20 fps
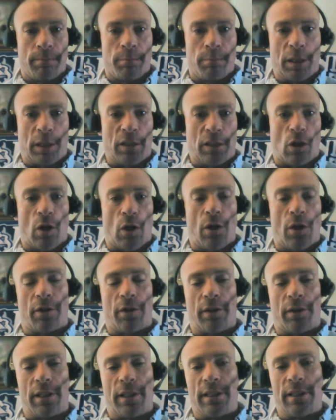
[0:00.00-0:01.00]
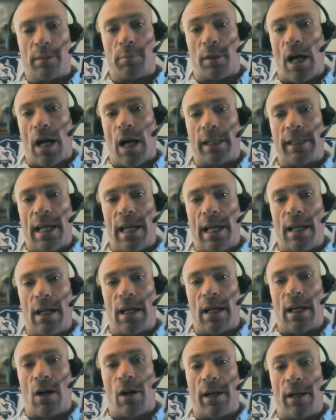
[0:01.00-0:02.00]
because all there is to block
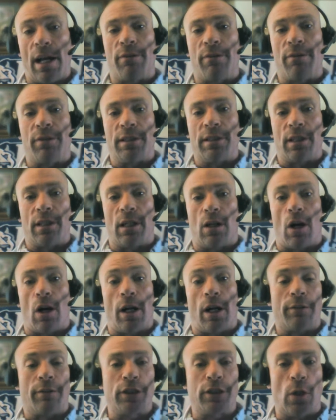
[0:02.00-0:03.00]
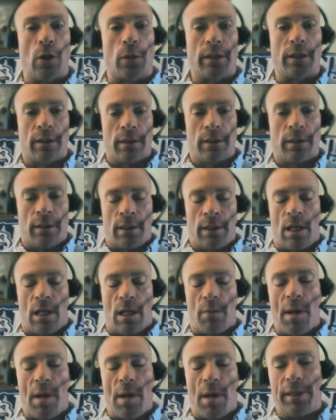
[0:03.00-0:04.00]
RF is a RF choke.
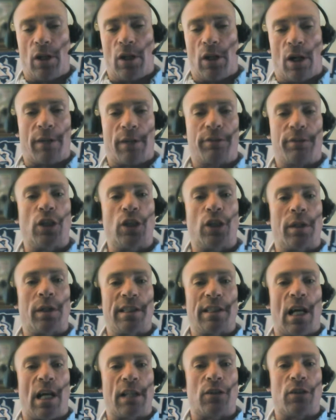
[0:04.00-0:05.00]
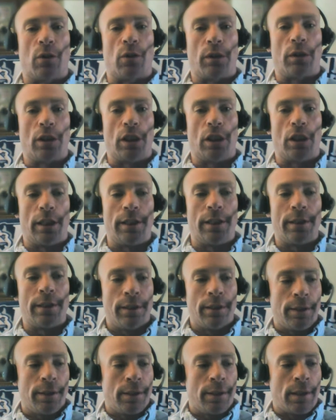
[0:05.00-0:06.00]
And maybe the RF choke is not so good
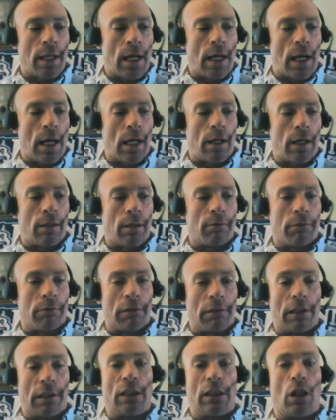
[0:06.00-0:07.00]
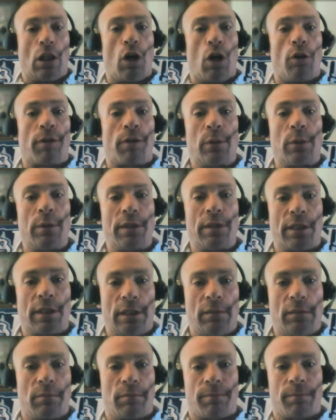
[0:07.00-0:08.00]
uh, really low
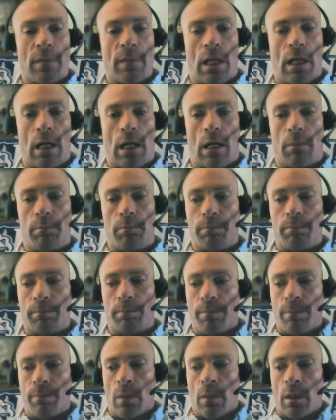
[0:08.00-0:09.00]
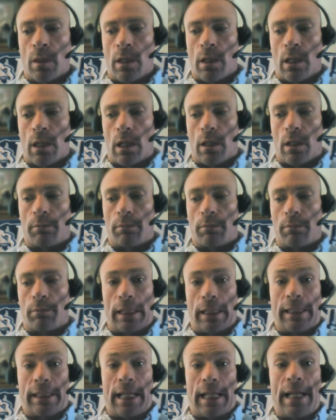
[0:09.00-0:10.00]
frequency, um, uh,
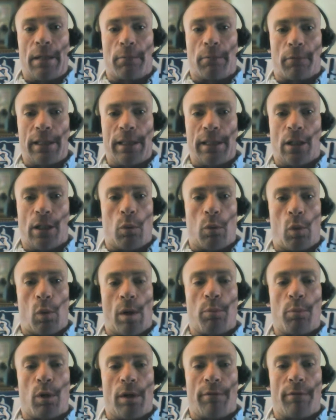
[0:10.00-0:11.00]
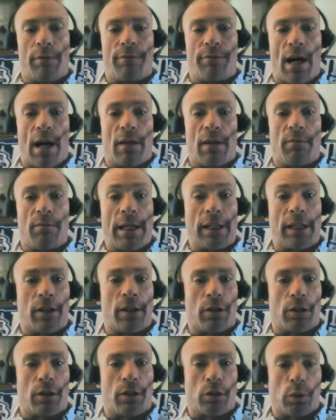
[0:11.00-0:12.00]
like AM radio at 1.5 megahertz,
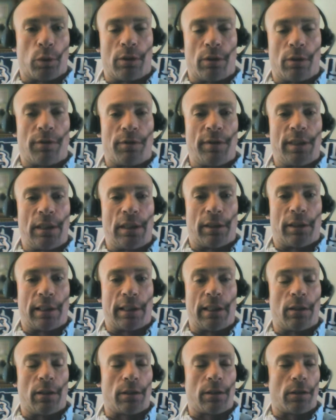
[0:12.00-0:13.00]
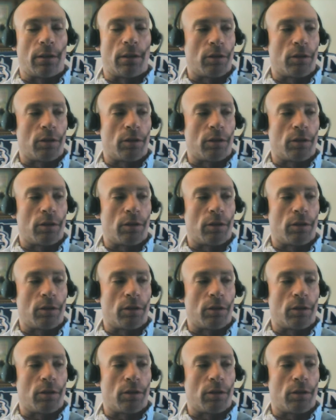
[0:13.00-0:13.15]
which is 1500 kilohertz.